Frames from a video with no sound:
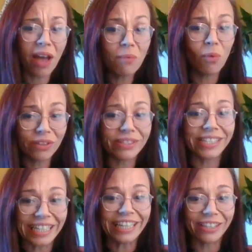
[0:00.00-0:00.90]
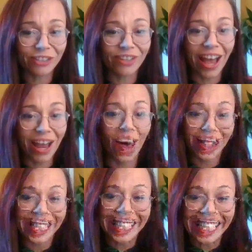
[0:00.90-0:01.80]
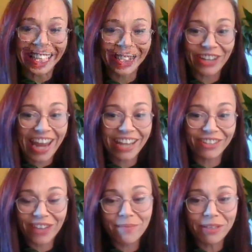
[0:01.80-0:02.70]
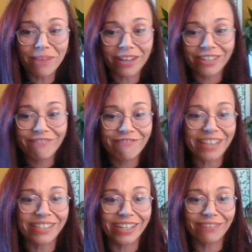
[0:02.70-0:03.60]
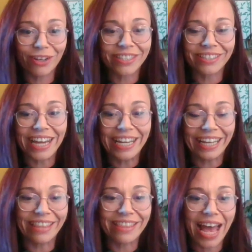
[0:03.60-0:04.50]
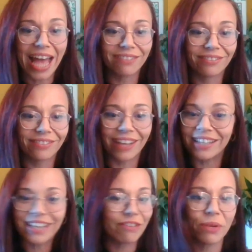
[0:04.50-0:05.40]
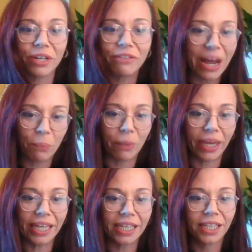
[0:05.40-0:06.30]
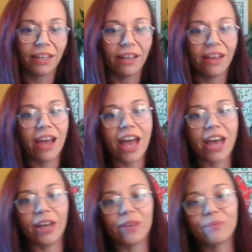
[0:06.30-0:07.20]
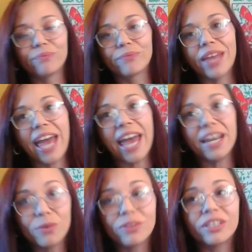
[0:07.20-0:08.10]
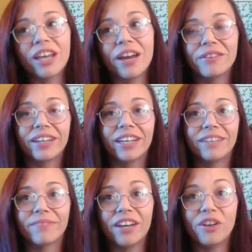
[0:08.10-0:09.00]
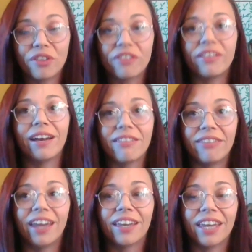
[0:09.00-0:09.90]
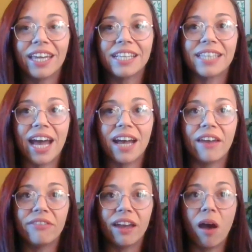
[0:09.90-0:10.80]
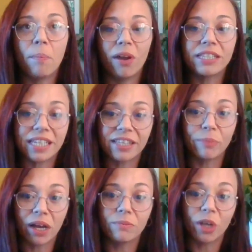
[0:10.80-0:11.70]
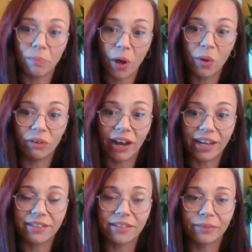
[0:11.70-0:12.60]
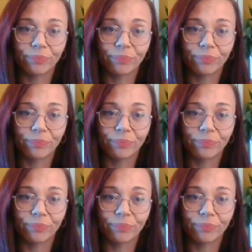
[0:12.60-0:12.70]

I want to see the change, because I'm as much invested. I've got a stake in that as everyone around me. And also, and another thing I think is that our politics have become so polarized.